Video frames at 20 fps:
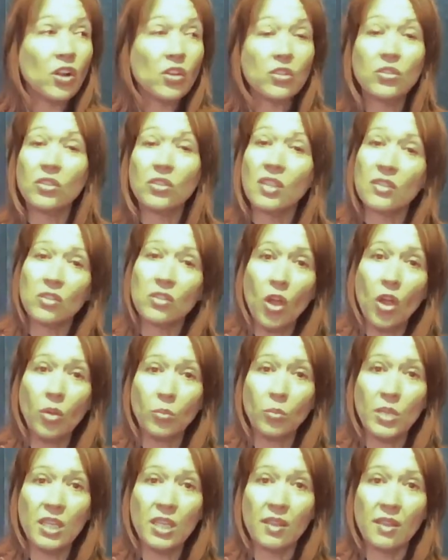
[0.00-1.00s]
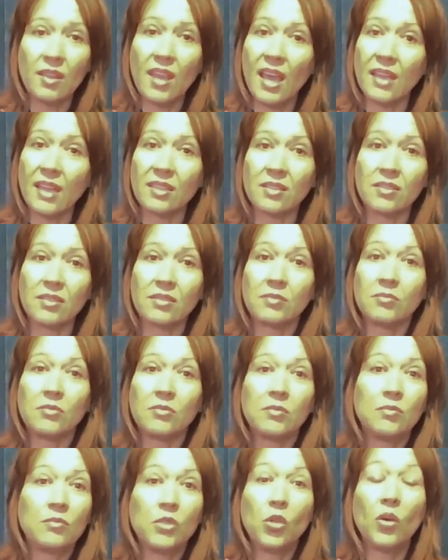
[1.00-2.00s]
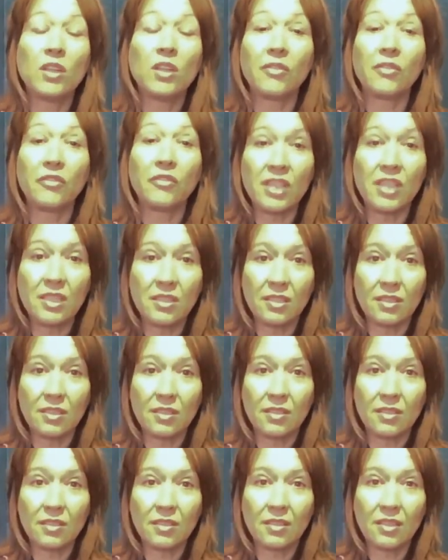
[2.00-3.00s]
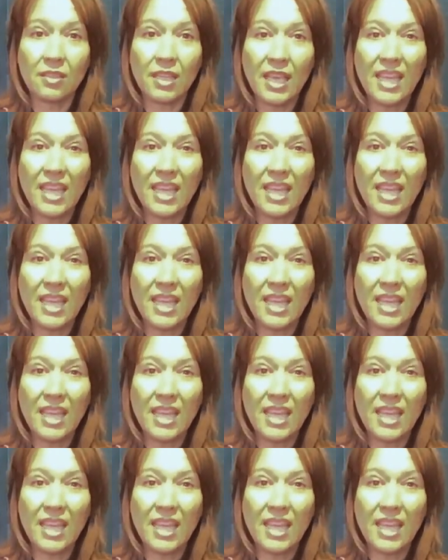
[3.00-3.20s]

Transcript: It also does not mean that you are defeated.